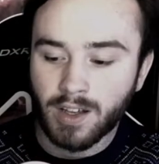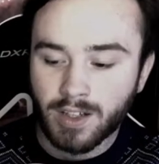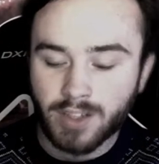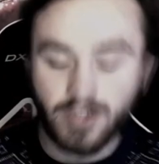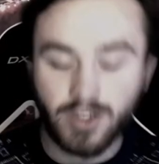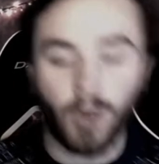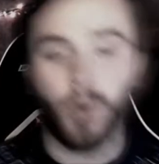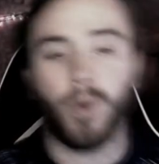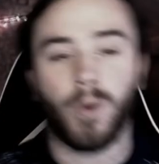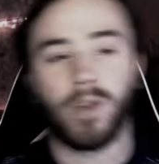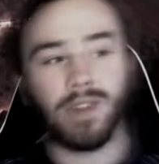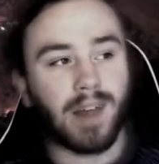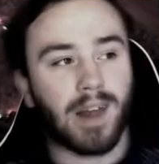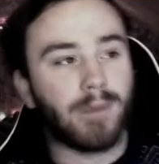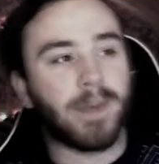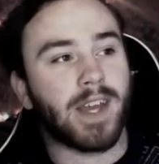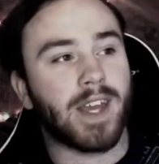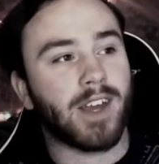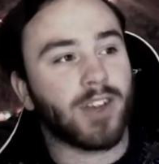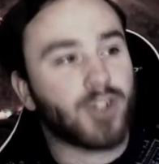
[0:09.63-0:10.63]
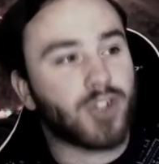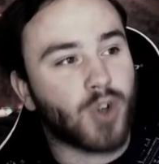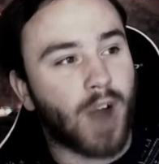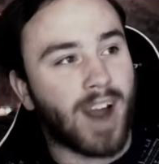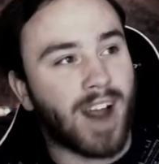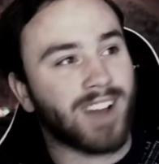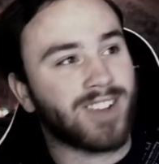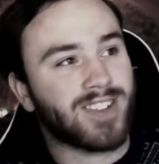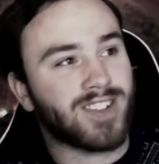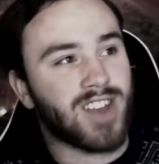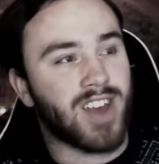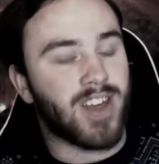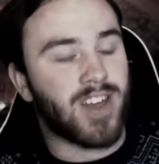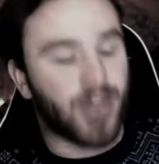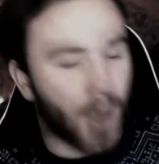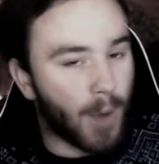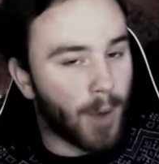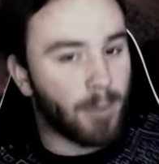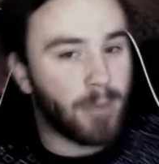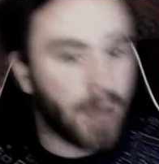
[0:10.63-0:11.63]
So let me address
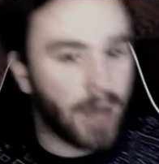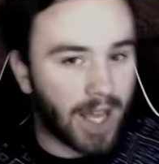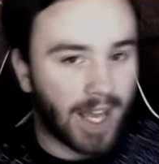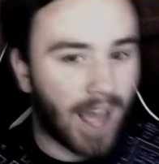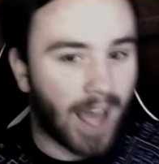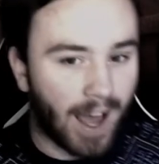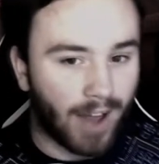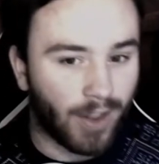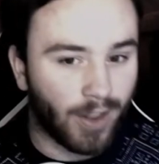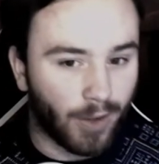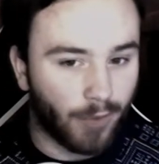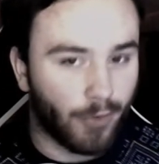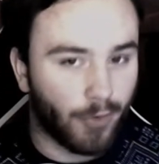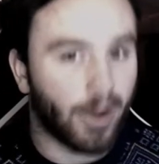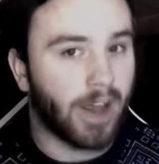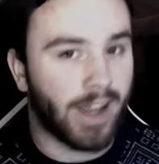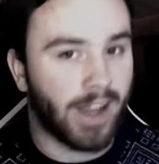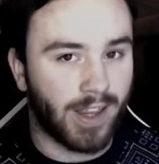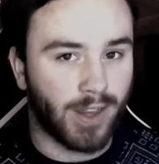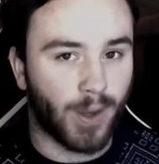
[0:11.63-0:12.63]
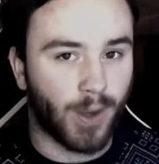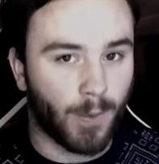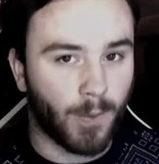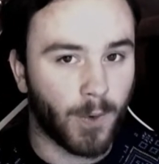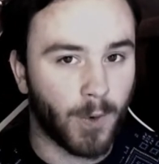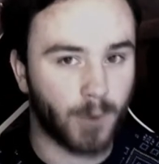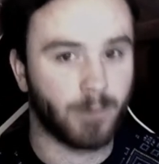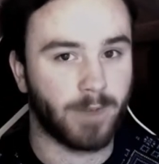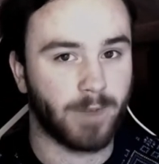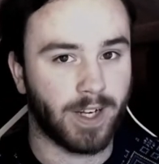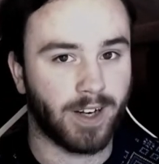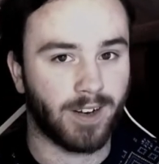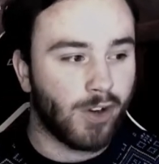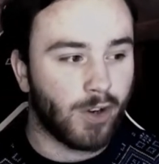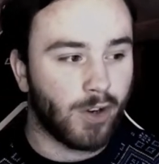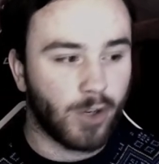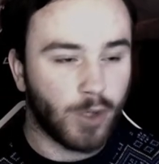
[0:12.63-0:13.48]
the big elephant in the room here.